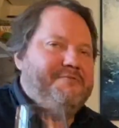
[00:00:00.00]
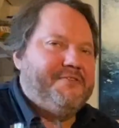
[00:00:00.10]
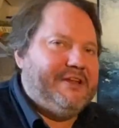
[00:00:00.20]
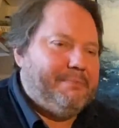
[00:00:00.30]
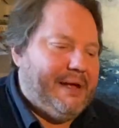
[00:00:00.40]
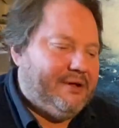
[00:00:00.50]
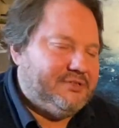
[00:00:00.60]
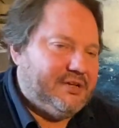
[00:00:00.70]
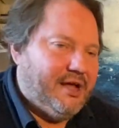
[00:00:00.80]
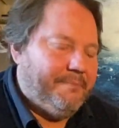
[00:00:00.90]

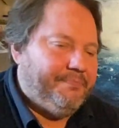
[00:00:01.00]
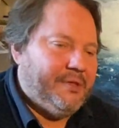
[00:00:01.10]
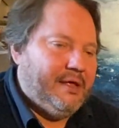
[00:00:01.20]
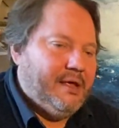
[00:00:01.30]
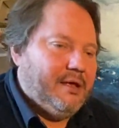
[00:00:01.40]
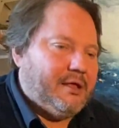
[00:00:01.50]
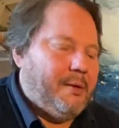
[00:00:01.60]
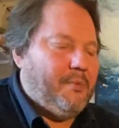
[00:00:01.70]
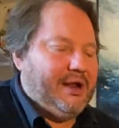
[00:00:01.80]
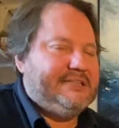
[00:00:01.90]
£15.
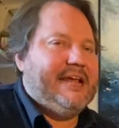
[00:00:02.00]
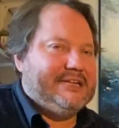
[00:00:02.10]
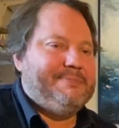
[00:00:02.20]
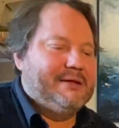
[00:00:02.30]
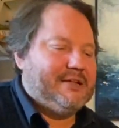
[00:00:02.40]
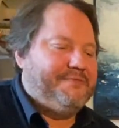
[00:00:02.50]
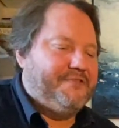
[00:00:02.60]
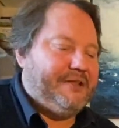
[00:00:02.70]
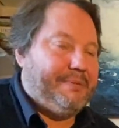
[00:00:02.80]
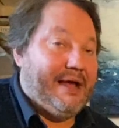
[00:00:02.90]
When I say it smells like
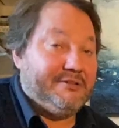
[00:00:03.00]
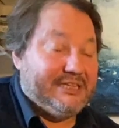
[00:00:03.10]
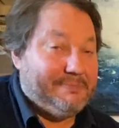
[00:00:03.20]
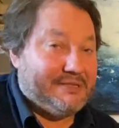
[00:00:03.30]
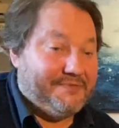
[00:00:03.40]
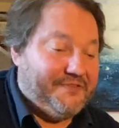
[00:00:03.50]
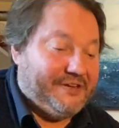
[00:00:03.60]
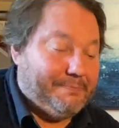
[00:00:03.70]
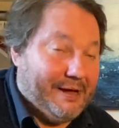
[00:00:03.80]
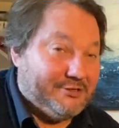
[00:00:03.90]
£15, it smells like
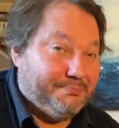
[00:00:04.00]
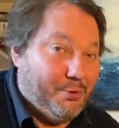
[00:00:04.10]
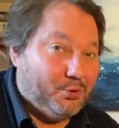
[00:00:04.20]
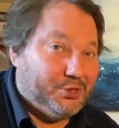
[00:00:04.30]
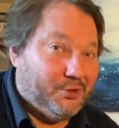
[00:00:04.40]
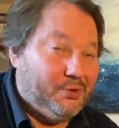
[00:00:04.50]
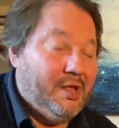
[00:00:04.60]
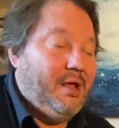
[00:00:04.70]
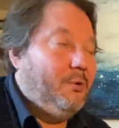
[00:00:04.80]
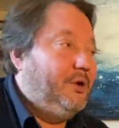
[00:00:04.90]
£15 from Portugal,
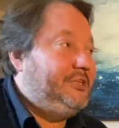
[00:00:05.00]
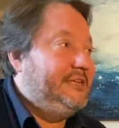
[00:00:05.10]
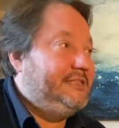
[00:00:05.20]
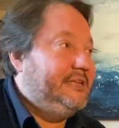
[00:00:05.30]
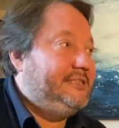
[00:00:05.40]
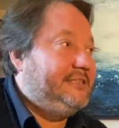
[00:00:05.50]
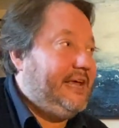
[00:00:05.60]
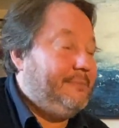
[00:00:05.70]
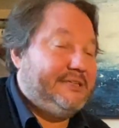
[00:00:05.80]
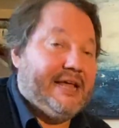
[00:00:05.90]
which is the
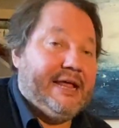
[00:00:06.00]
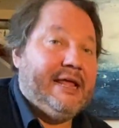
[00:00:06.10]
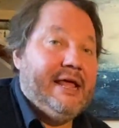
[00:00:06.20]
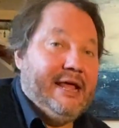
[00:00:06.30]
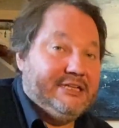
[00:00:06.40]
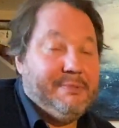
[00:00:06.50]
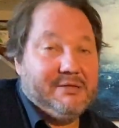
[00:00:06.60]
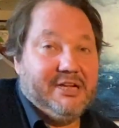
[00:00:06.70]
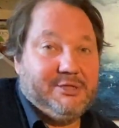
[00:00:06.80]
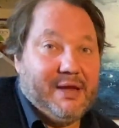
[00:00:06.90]
same as saying it
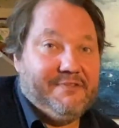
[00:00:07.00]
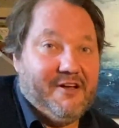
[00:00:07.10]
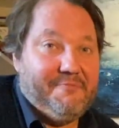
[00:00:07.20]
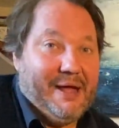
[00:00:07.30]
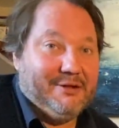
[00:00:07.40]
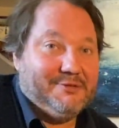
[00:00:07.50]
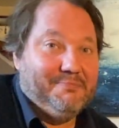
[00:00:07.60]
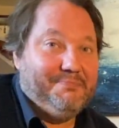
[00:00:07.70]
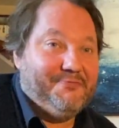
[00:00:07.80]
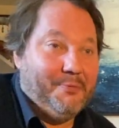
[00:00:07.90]
smells like
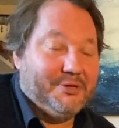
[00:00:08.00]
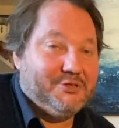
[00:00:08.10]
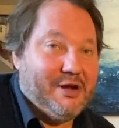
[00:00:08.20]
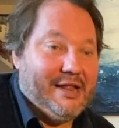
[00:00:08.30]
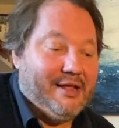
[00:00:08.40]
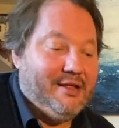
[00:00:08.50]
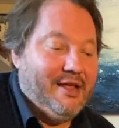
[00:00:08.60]
£25 from Australia.